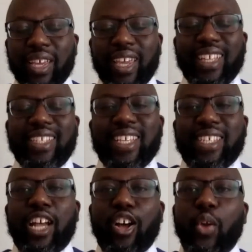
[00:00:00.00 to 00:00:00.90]
it says
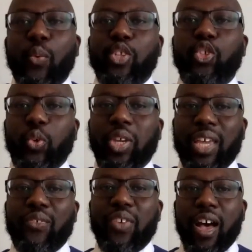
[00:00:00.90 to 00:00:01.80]
that God wants to
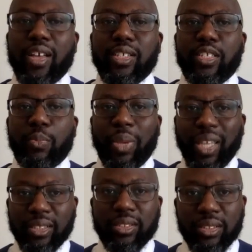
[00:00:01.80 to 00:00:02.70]
give us
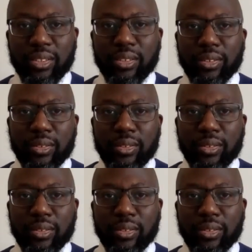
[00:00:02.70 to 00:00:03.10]
peace.